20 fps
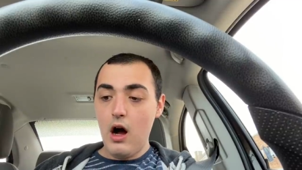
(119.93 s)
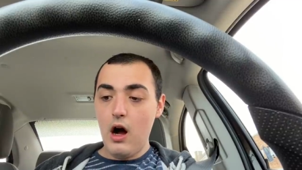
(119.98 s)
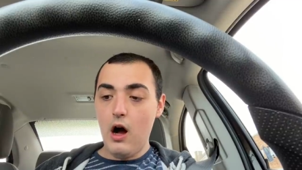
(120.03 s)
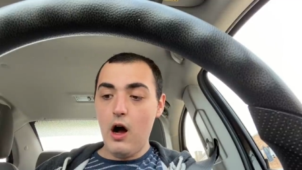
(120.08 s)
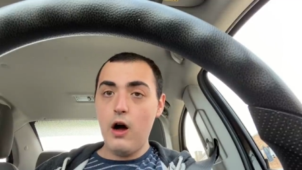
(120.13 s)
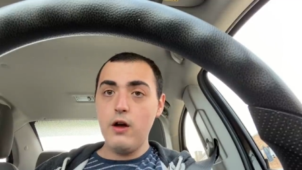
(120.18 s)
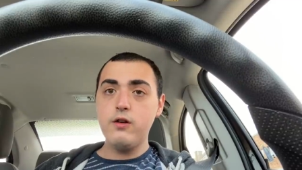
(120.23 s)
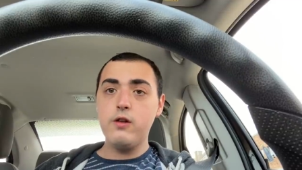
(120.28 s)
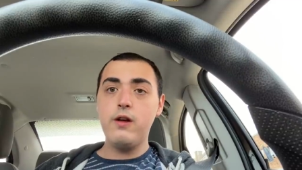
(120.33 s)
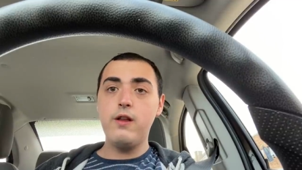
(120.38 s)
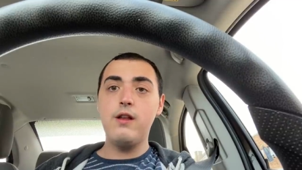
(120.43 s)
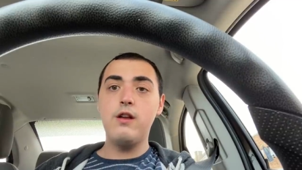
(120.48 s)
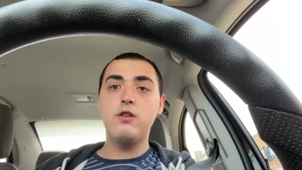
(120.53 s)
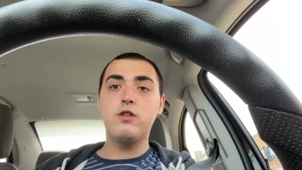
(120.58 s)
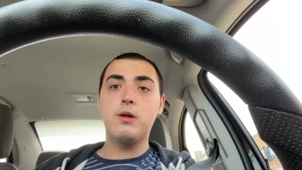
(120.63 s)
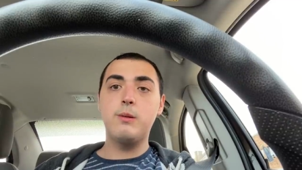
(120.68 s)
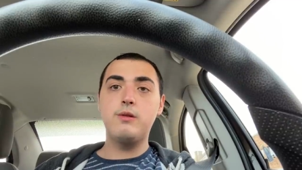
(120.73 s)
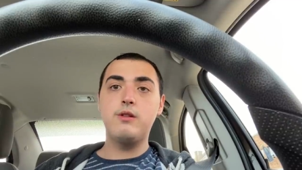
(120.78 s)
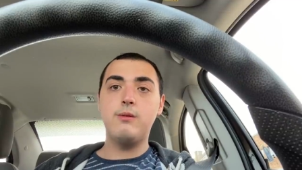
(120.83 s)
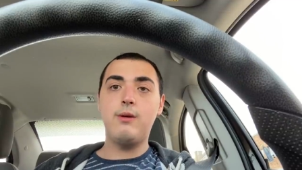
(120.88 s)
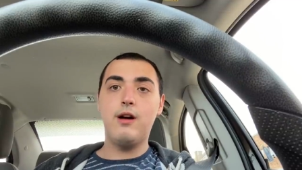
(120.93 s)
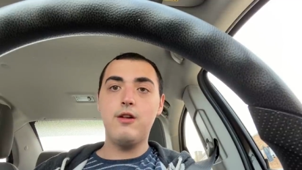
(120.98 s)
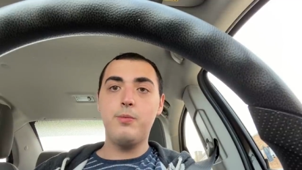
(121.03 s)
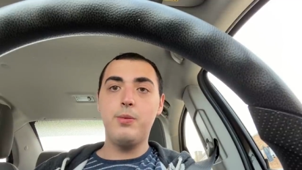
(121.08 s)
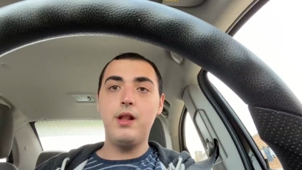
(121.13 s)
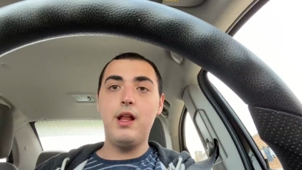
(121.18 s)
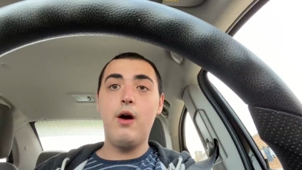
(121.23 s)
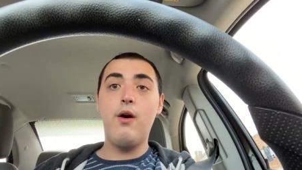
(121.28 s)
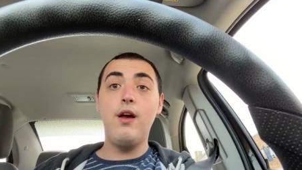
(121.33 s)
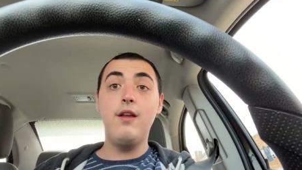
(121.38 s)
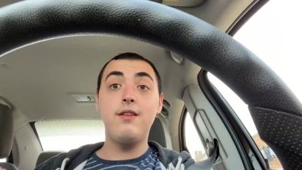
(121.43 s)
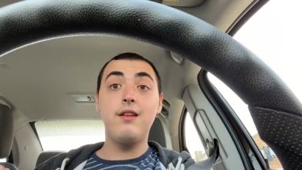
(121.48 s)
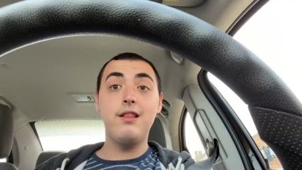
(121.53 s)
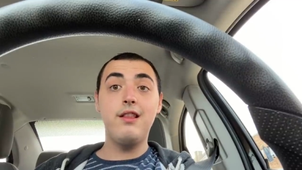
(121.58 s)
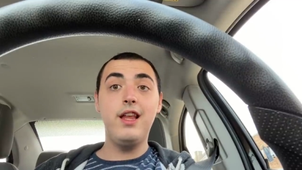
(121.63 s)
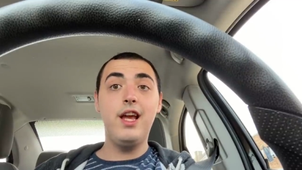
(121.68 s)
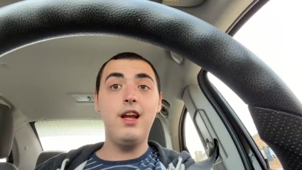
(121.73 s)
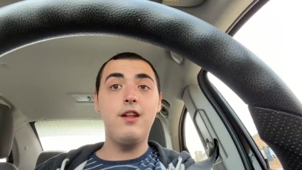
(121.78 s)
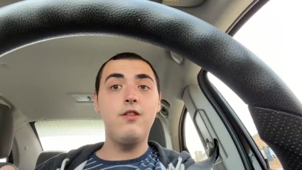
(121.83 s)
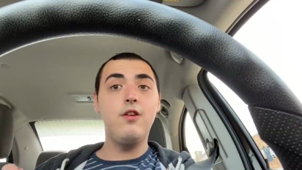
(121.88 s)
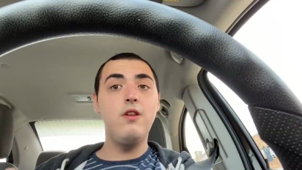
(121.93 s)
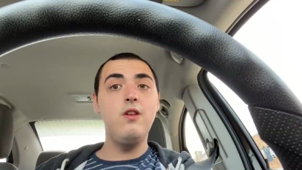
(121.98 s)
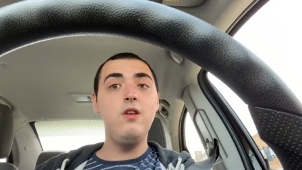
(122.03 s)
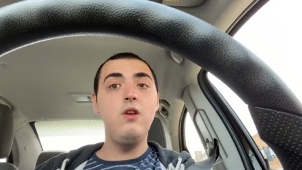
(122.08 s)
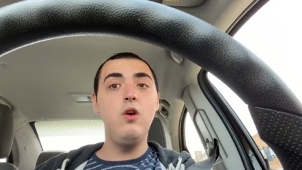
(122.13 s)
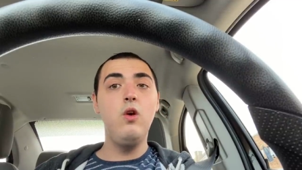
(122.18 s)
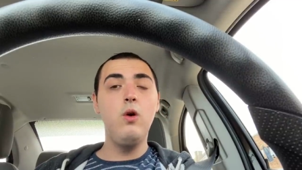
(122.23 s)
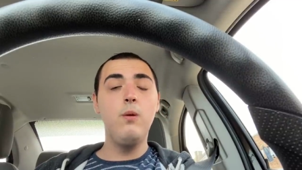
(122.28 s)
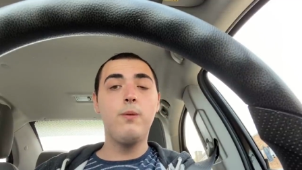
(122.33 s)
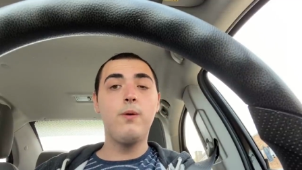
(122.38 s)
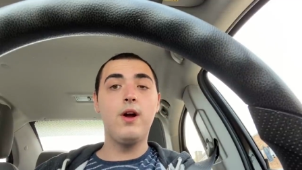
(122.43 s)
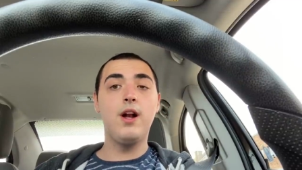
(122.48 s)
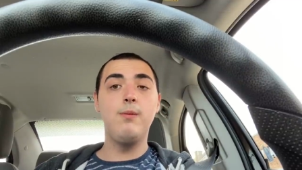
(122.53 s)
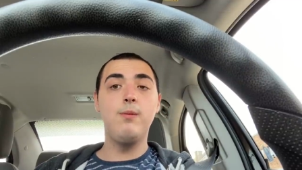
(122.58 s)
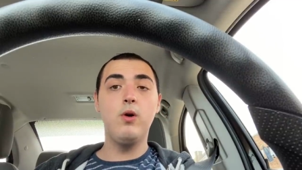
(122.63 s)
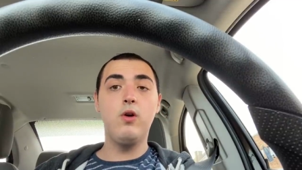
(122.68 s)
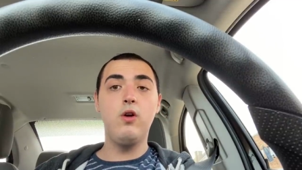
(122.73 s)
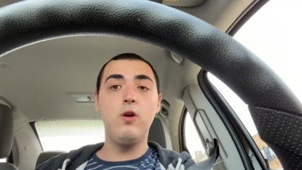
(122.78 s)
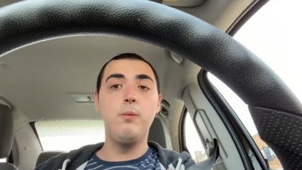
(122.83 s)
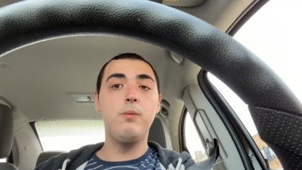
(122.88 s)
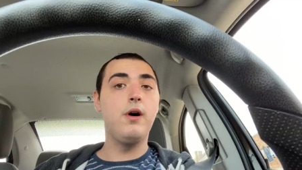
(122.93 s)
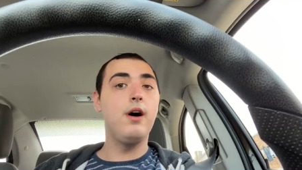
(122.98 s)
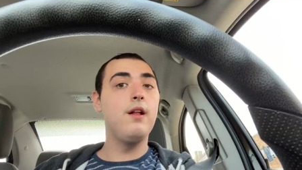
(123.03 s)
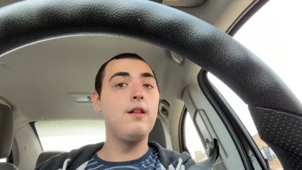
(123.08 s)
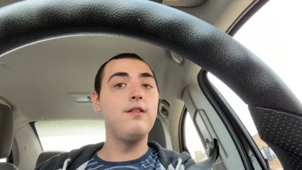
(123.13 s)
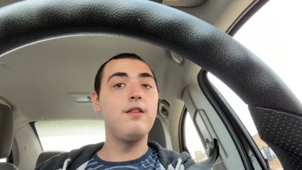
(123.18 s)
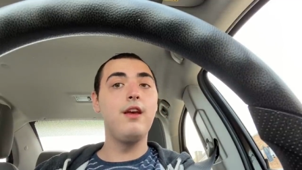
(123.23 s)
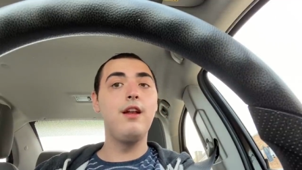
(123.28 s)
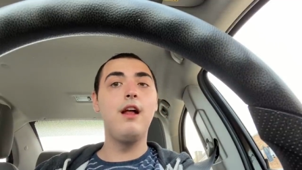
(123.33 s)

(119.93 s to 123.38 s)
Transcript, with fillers: Also in the description box below is a link to new printable coupons.